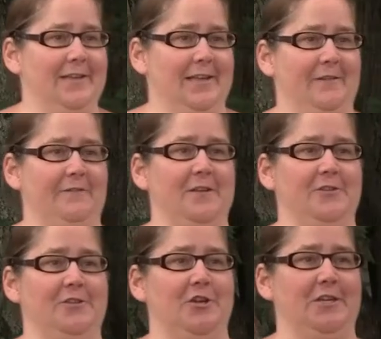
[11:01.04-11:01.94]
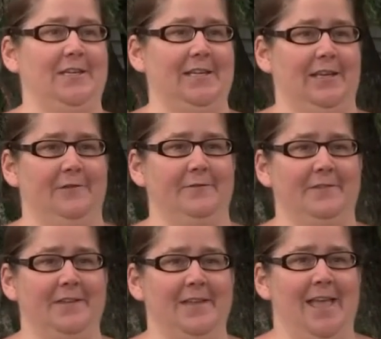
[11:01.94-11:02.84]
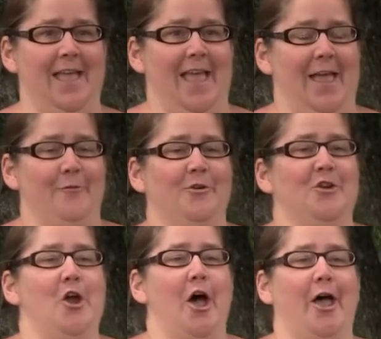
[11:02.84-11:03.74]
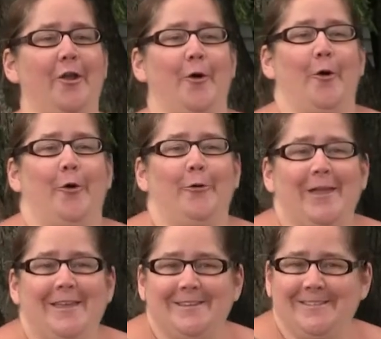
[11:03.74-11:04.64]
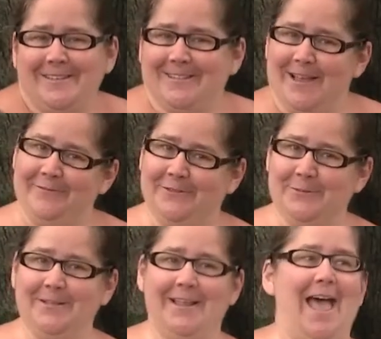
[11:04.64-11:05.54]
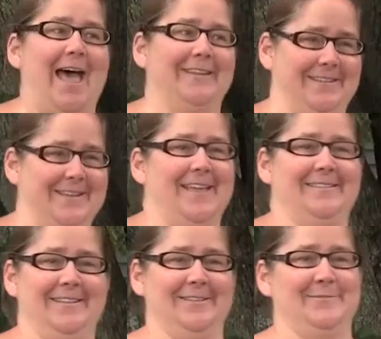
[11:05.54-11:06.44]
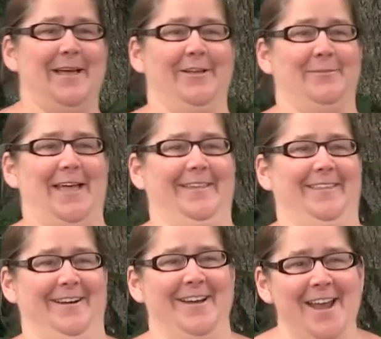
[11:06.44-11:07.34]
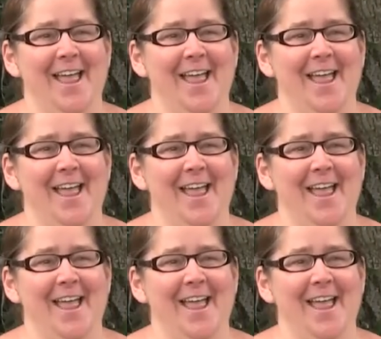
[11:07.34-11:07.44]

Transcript: and it feels good to give. And we're not always as comfortable asking, I see a smile back there,